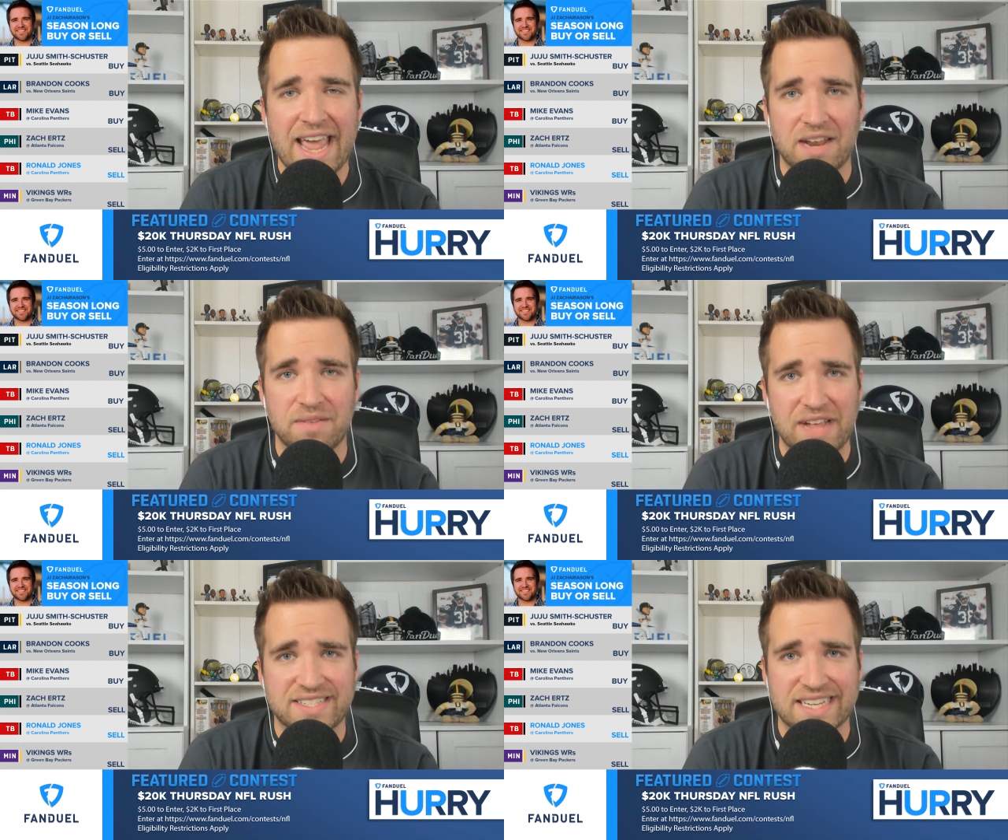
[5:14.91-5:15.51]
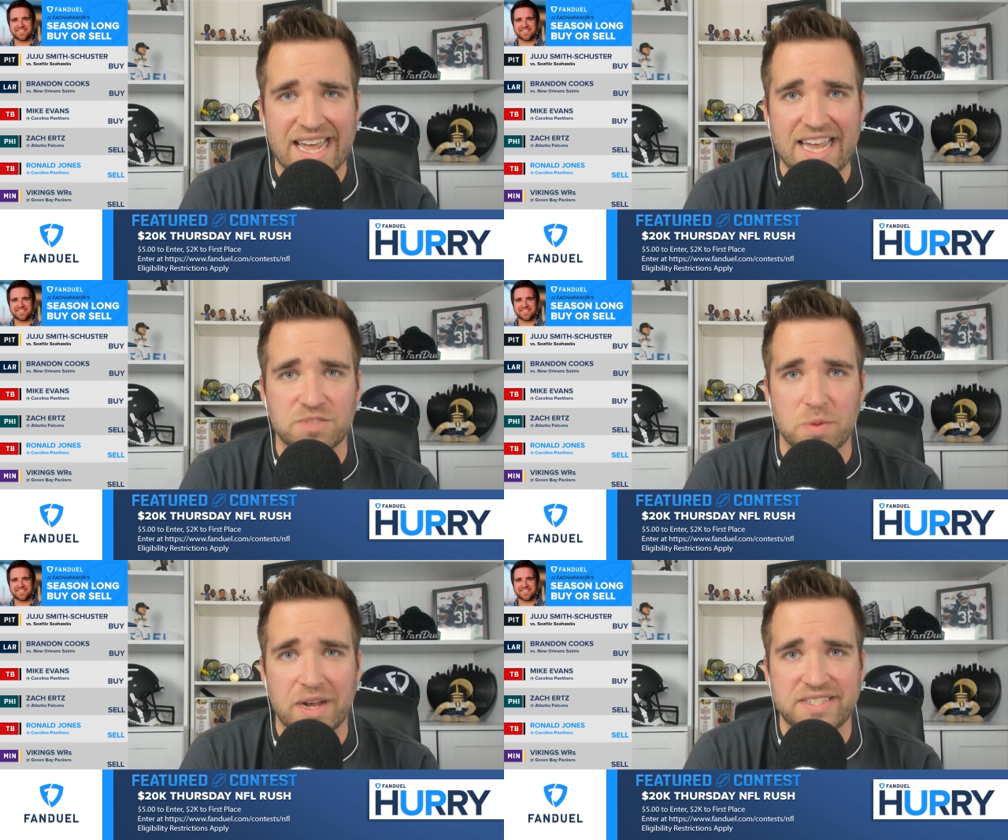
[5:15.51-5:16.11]
And if that's the
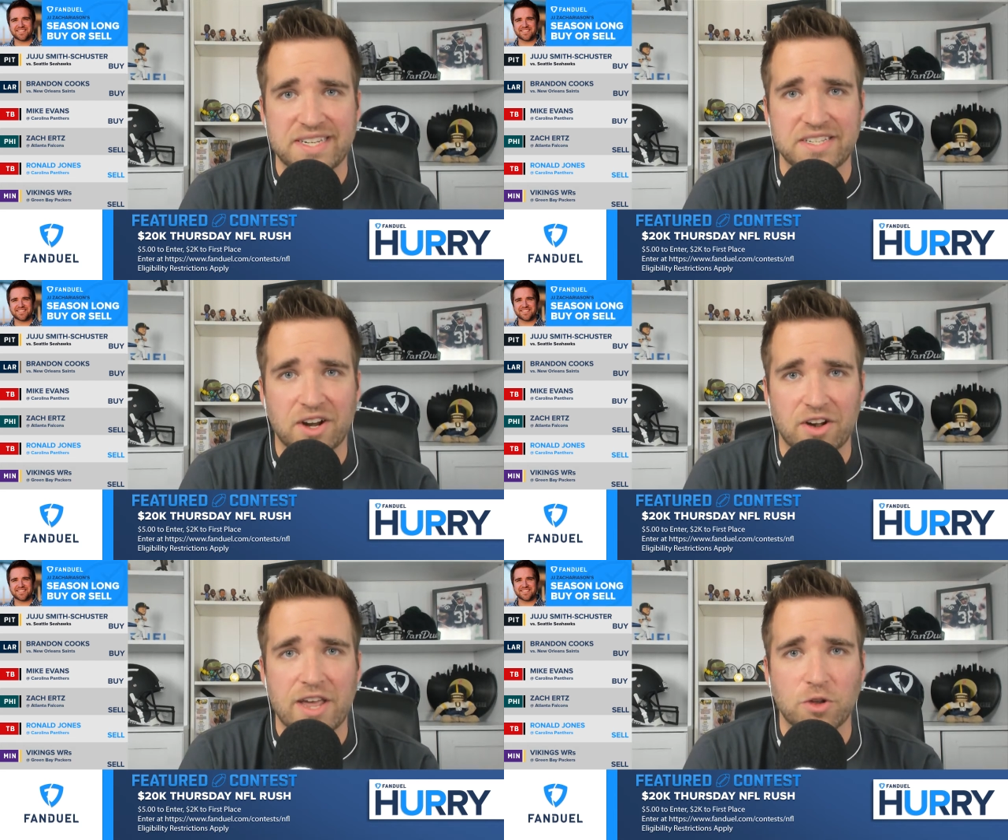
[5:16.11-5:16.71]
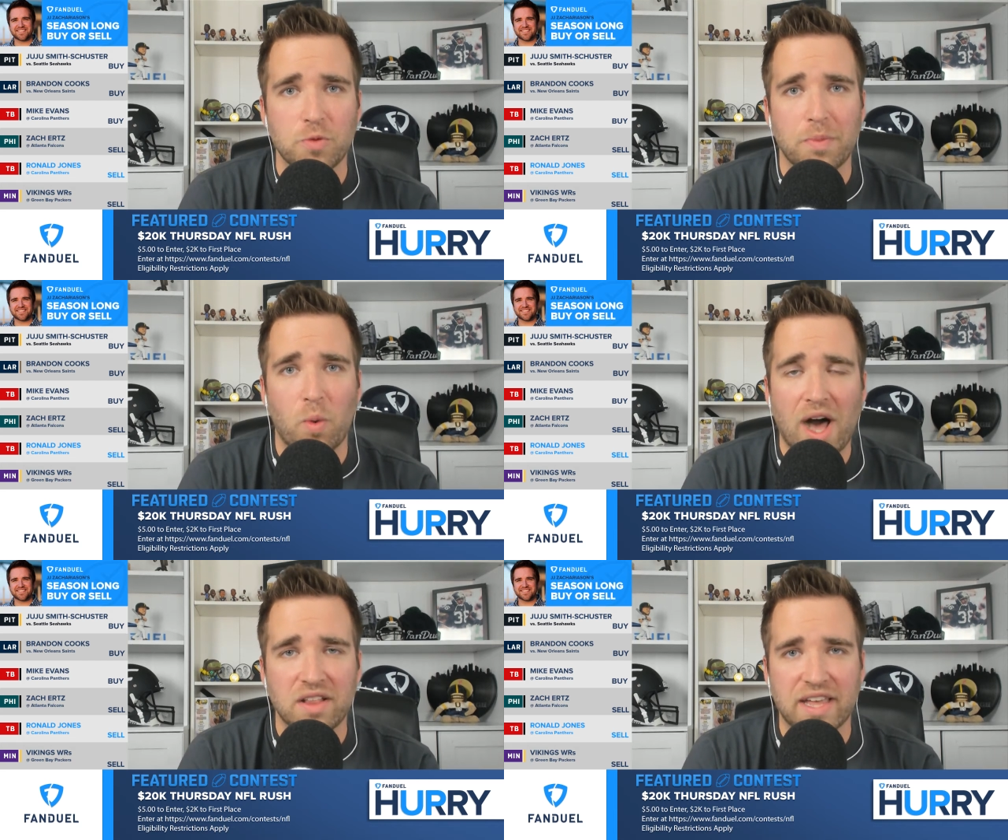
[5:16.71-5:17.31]
case, we might see Dare
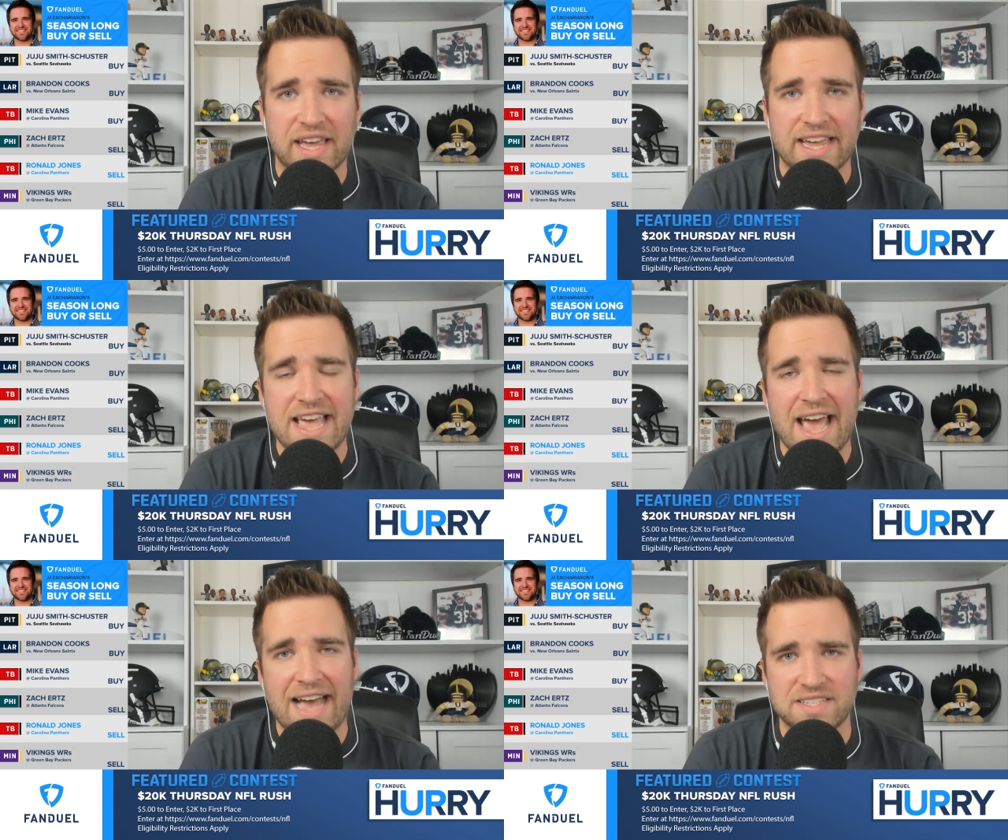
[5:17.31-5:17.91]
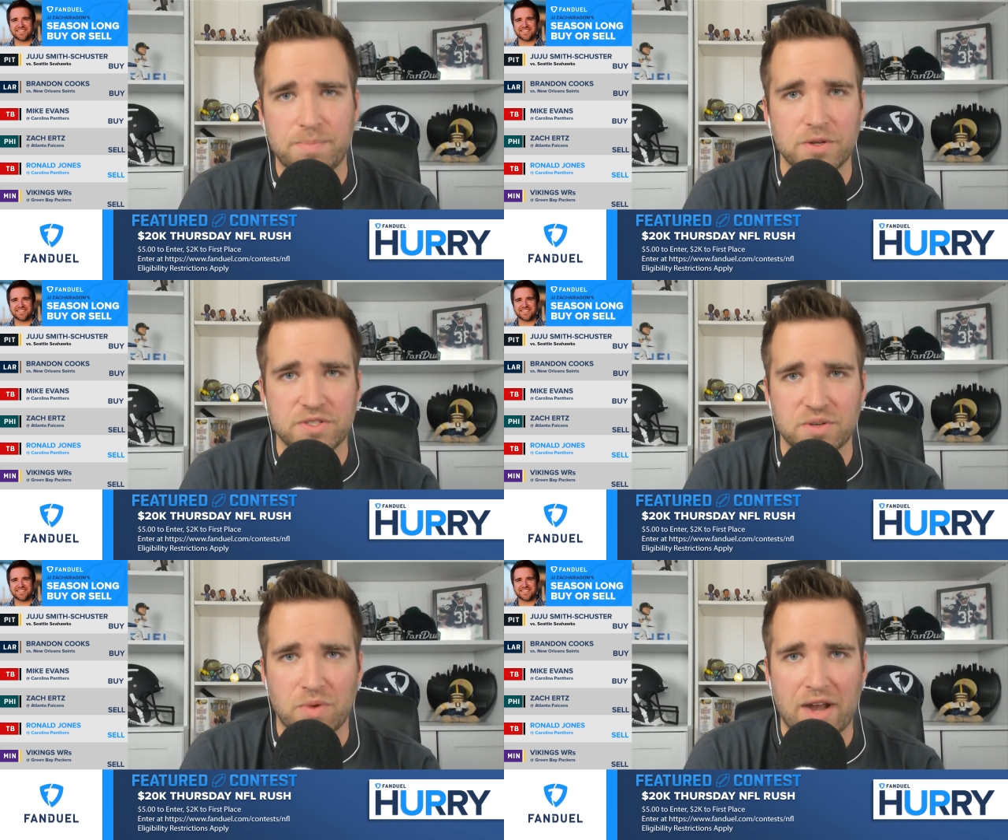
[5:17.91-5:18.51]
Ogunbowale as
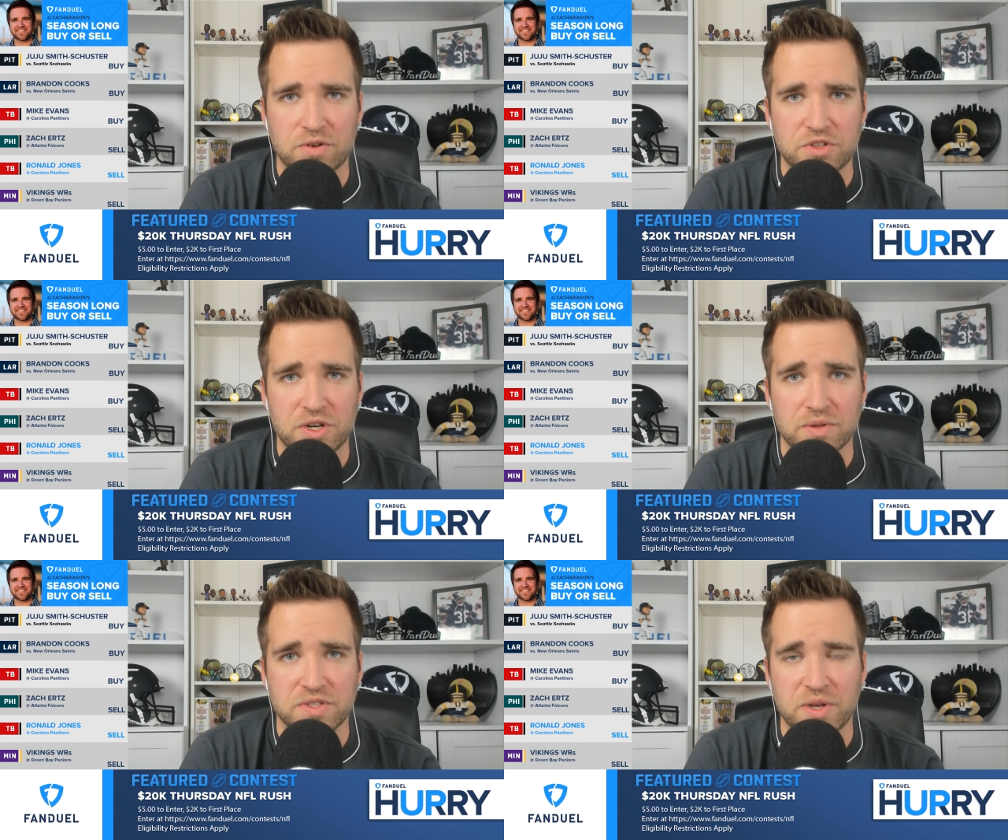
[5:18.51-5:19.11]
opposed to Ronald Jones.